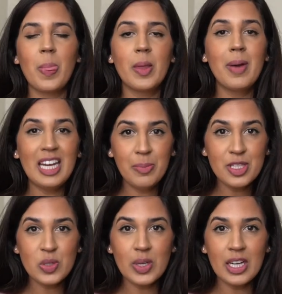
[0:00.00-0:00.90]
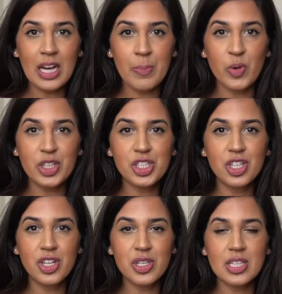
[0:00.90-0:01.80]
My name is Sweeta. I'm a
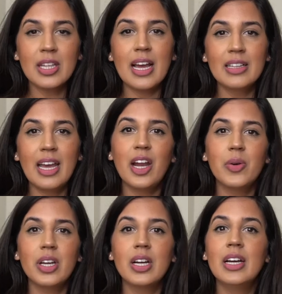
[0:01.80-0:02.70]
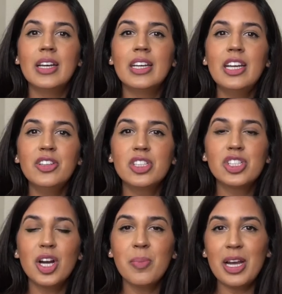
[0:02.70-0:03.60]
registered nurse in the LA area, here to
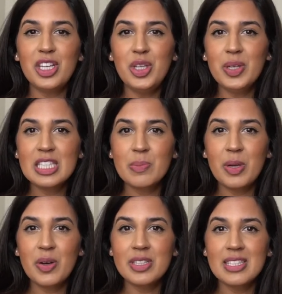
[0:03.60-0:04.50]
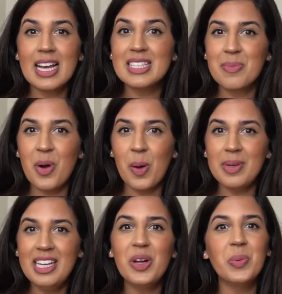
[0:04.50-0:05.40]
share my new experience as a
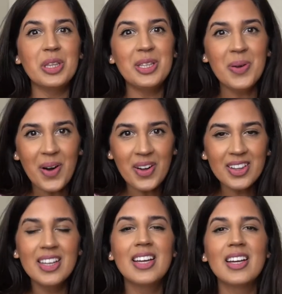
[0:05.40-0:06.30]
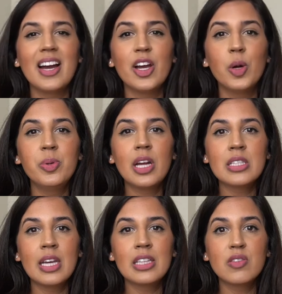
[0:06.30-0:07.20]
mommy with you all. I hope you
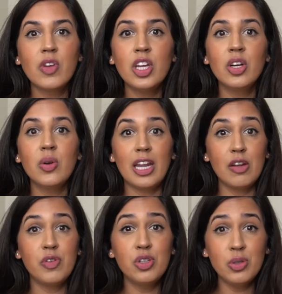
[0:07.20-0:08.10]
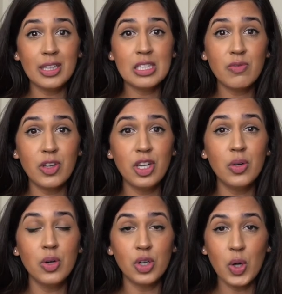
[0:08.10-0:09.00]
guys like this video, and if you do like this
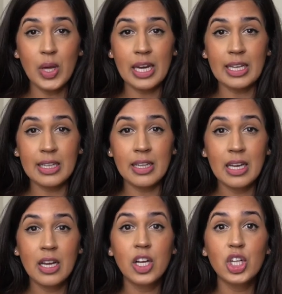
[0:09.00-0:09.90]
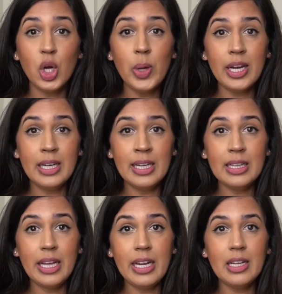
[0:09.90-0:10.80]
video, go ahead and
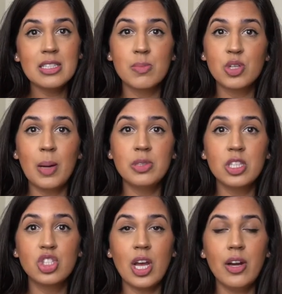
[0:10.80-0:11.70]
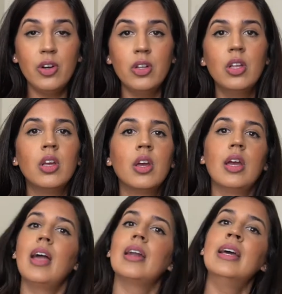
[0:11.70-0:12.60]
hit like, subscribe to this channel,
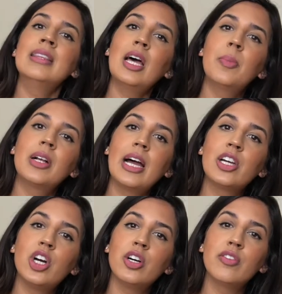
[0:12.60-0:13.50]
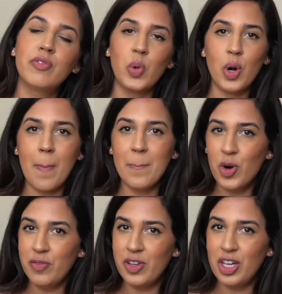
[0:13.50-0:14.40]
and hit that bell icon for
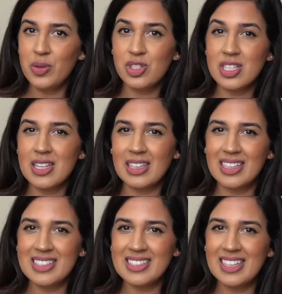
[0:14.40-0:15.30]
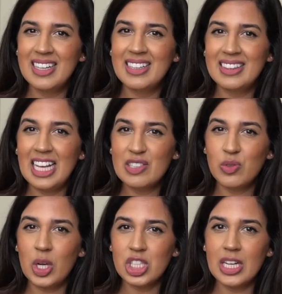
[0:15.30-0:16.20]
more videos just like this. Thanks for
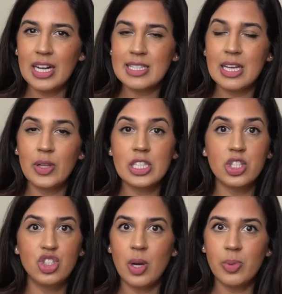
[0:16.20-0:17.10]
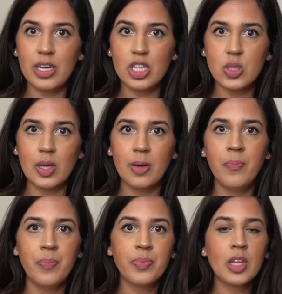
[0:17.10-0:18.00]
watching, guys. Now let's jump right into it.
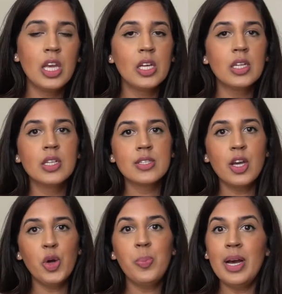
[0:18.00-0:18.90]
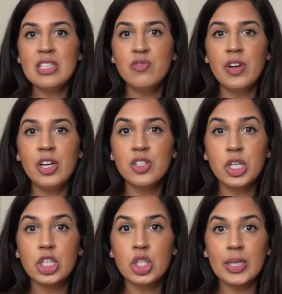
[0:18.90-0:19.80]
So pacifiers
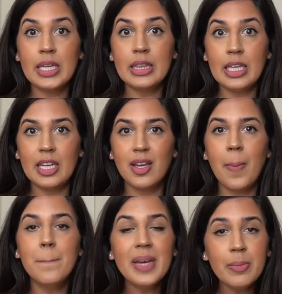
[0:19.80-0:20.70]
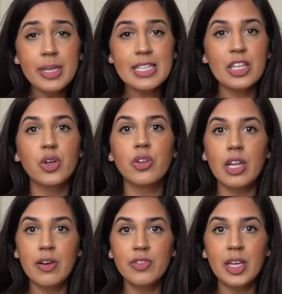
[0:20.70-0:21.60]
are a tricky thing. Babies either
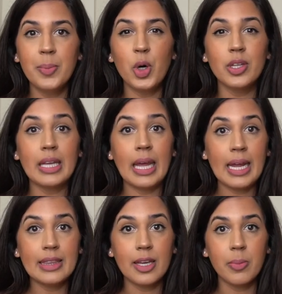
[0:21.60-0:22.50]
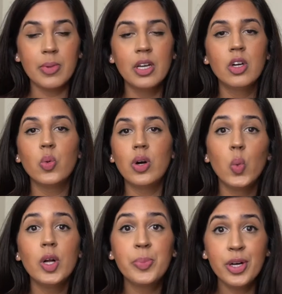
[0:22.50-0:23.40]
love them or they hate them.
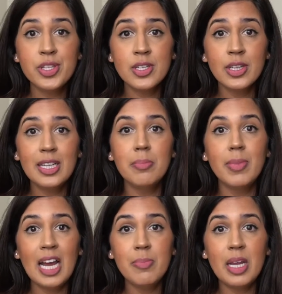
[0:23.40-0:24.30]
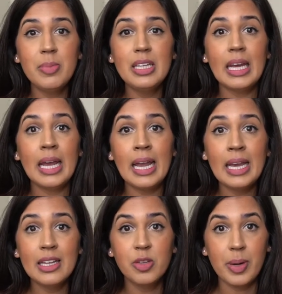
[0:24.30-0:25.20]
Well, personally, my baby
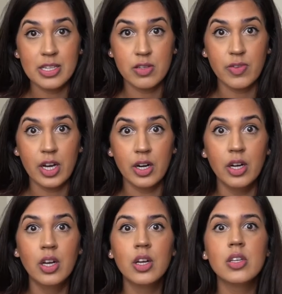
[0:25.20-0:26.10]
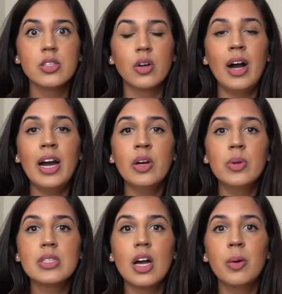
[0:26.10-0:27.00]
hated the pacifier. So I
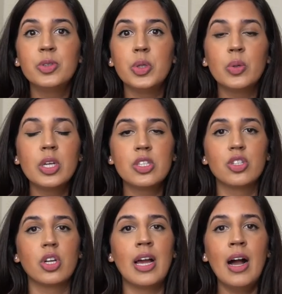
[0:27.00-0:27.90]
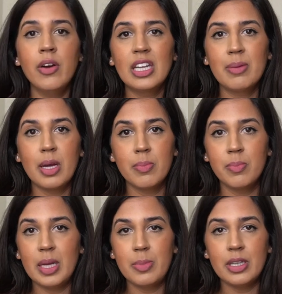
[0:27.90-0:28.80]
was up doing research on how to get my
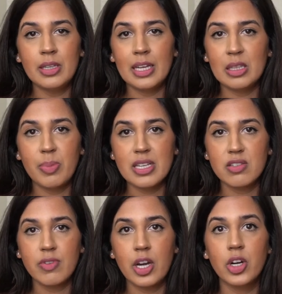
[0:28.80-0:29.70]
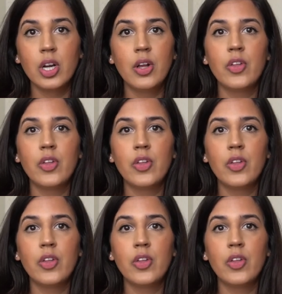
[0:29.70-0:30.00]
baby to like the pacifier.